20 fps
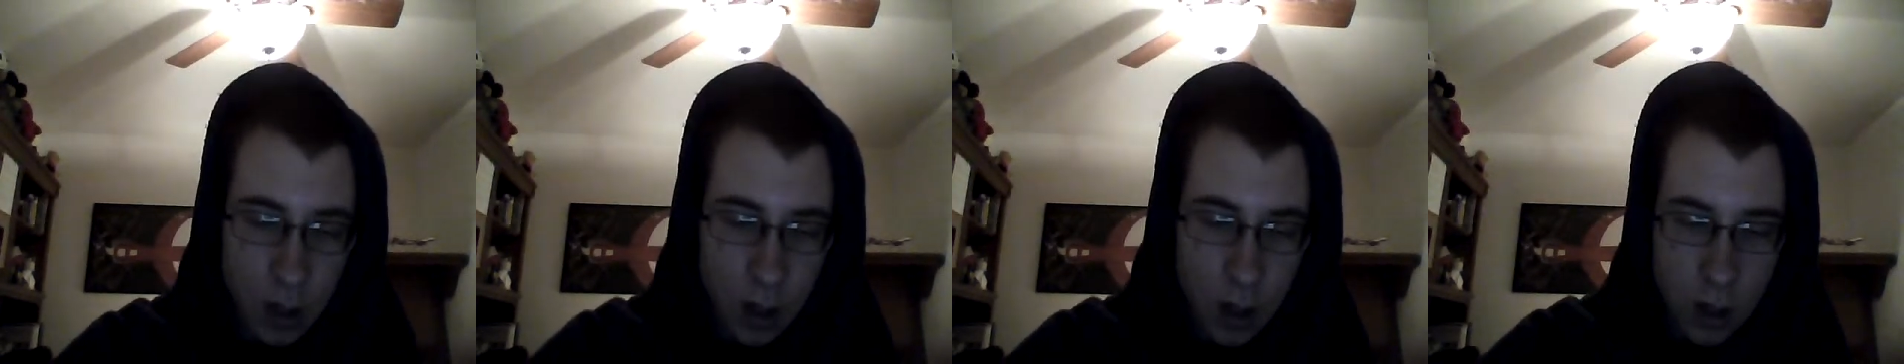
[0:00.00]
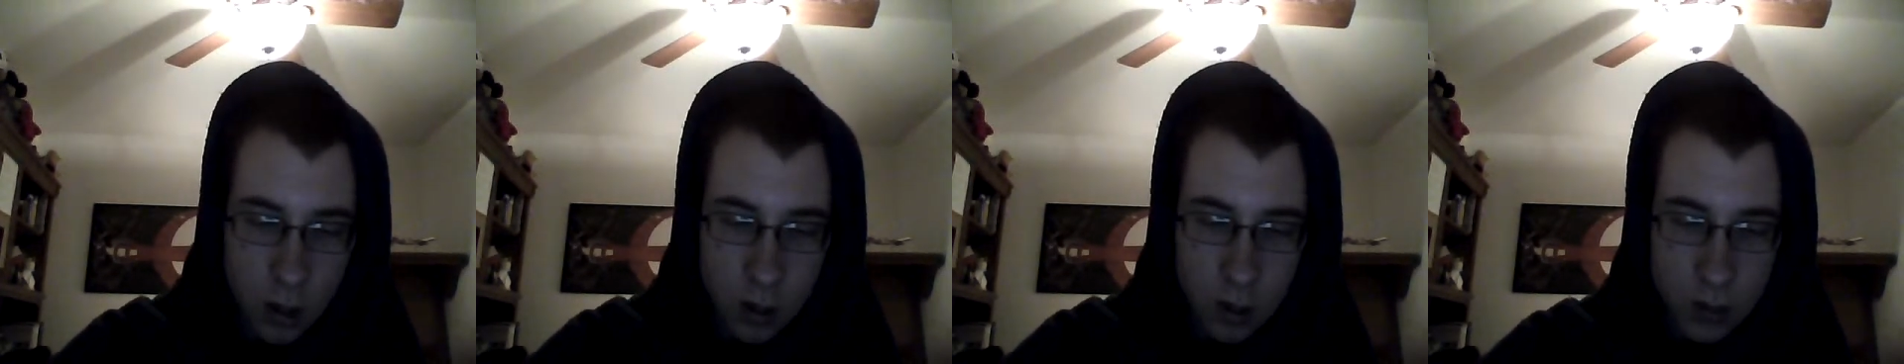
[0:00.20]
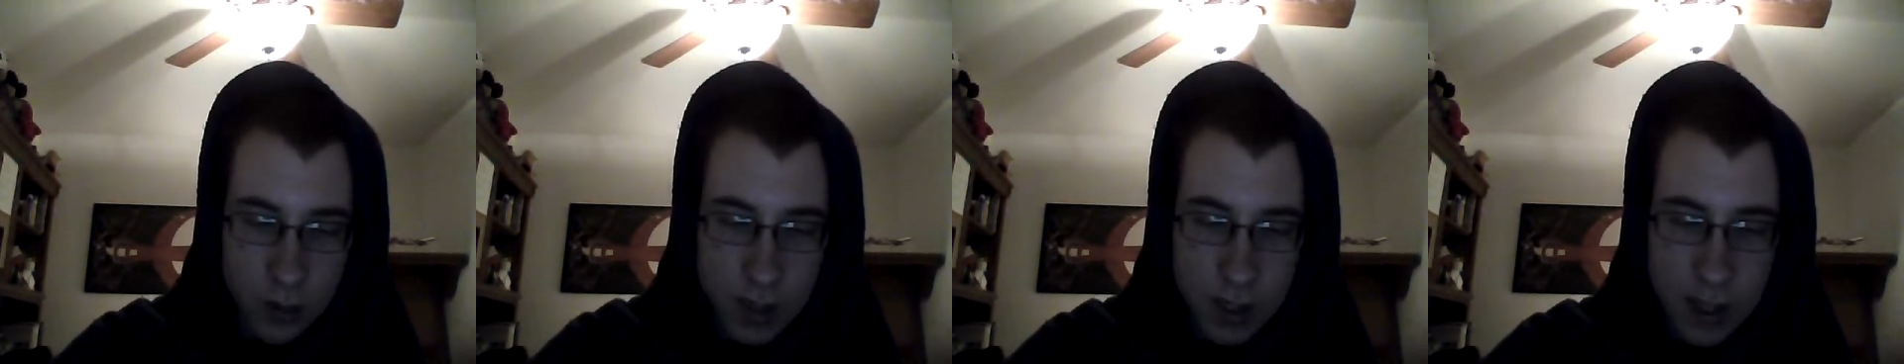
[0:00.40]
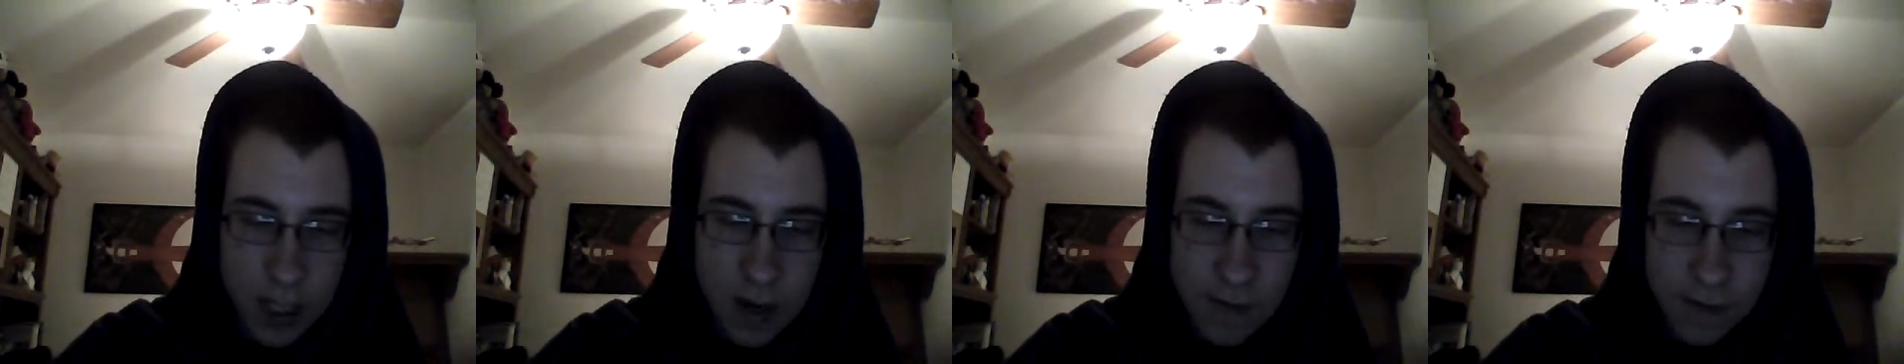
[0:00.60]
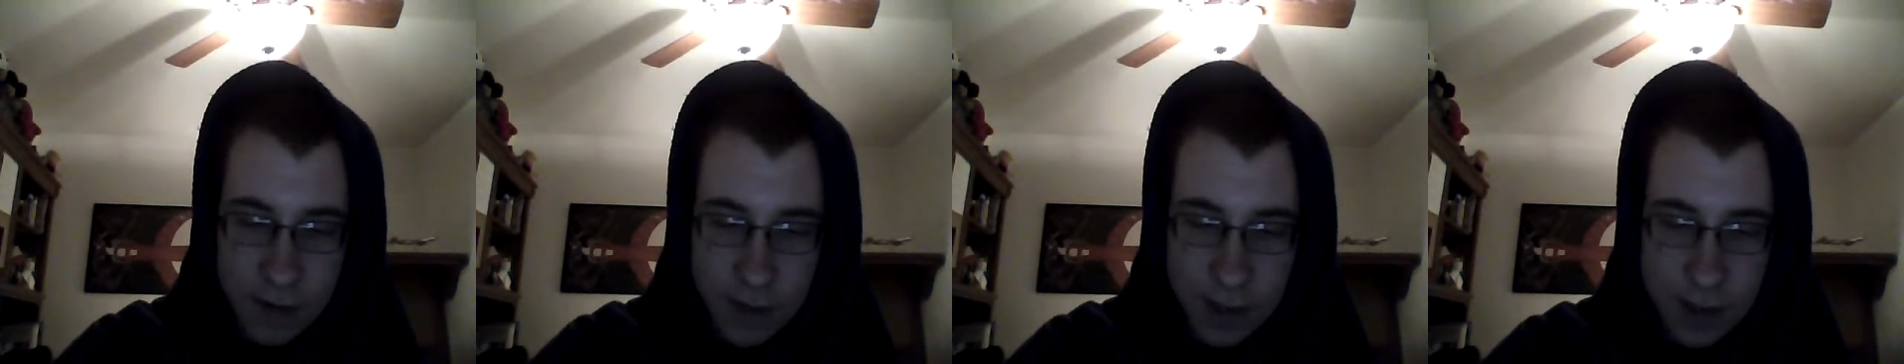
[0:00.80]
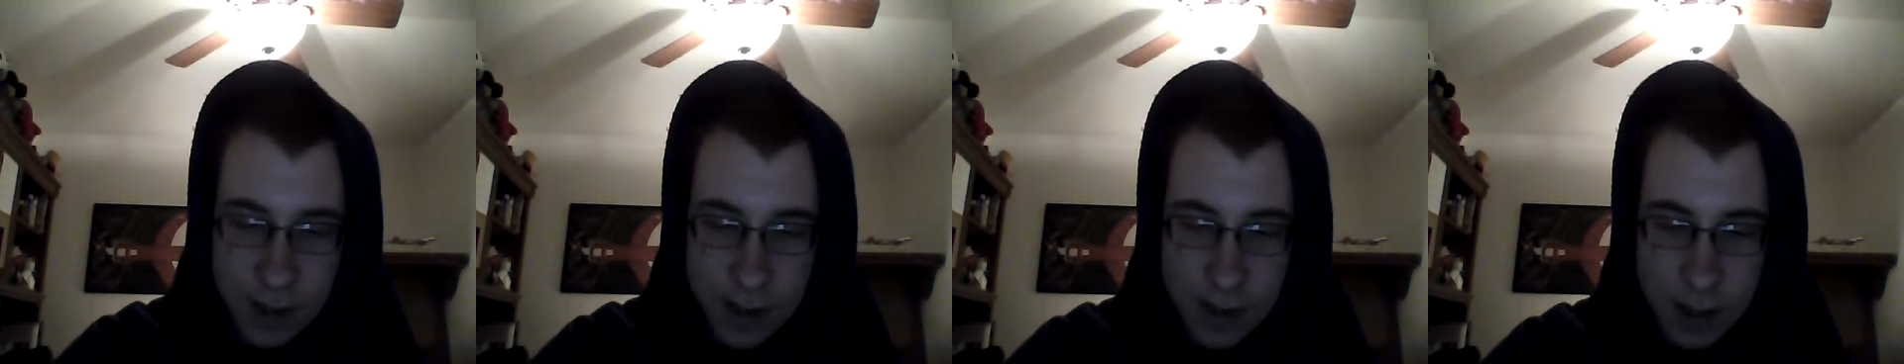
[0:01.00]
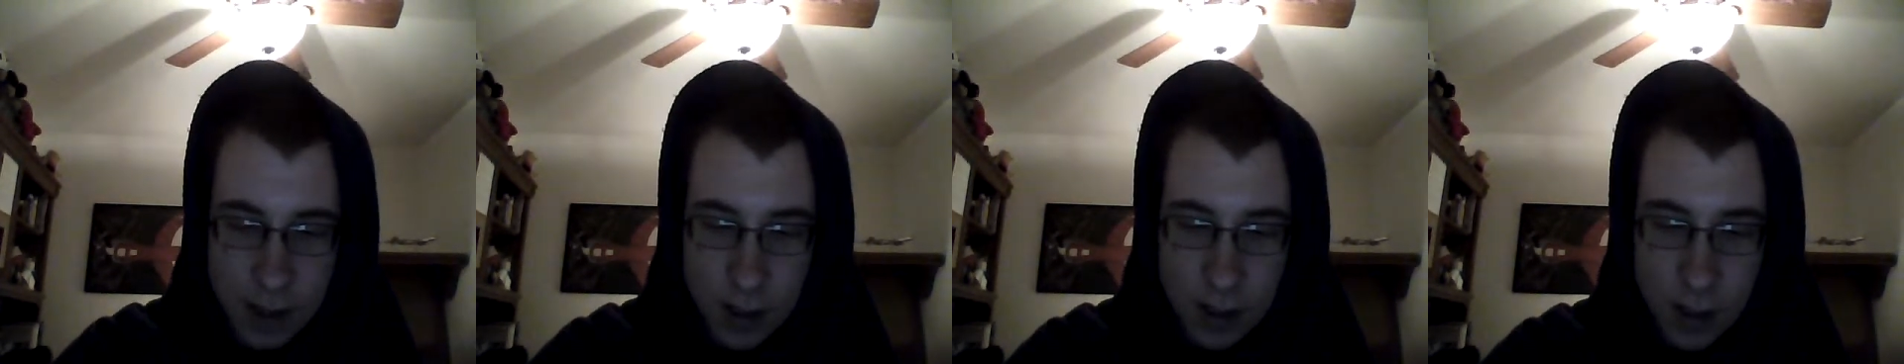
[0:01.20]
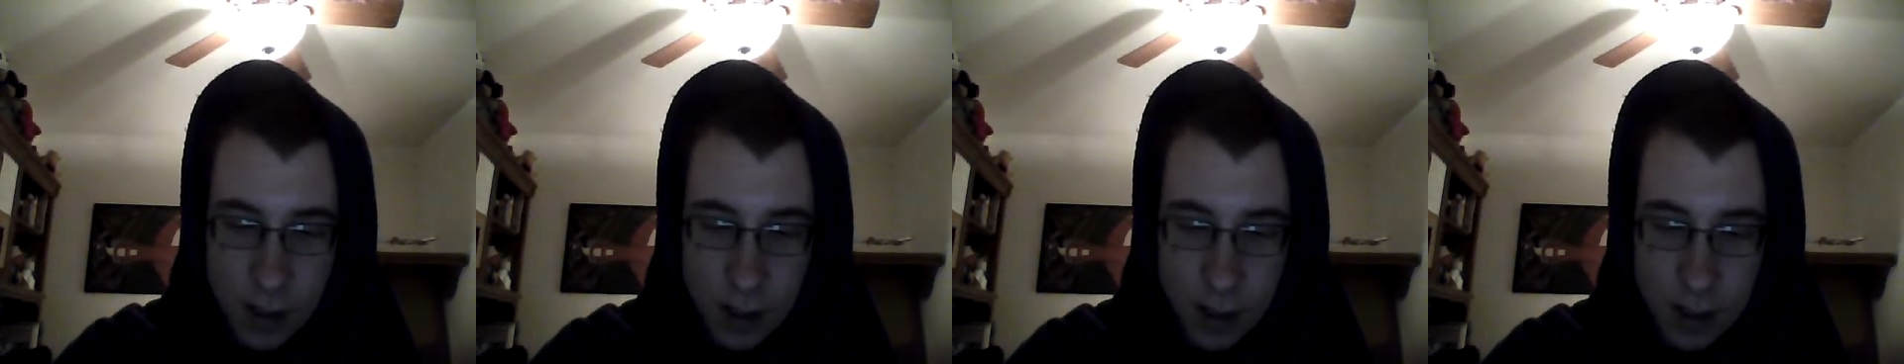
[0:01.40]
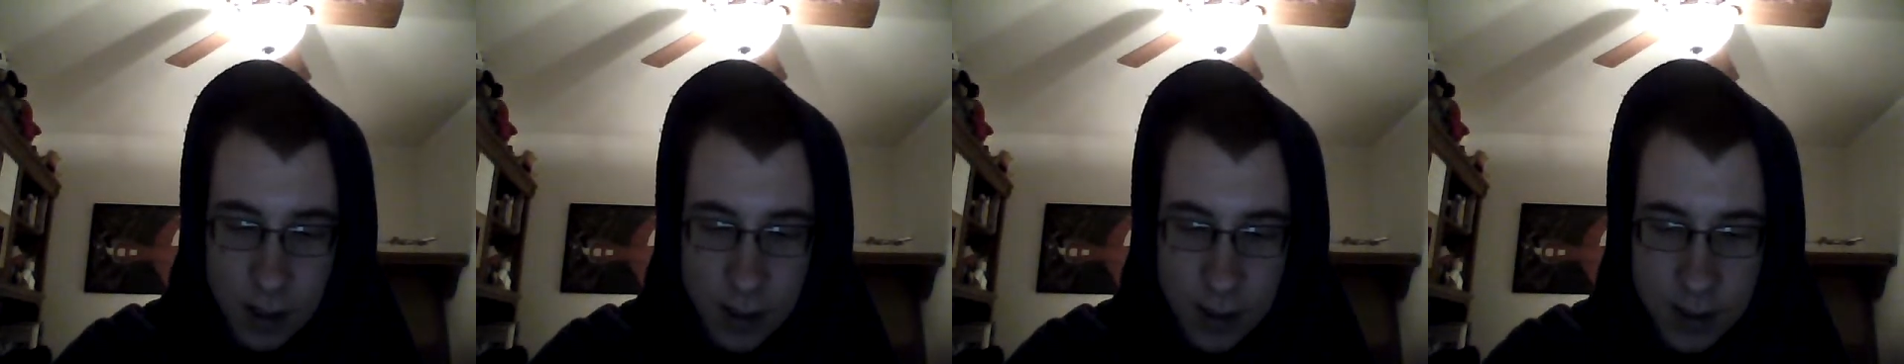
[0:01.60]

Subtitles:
Article 7. The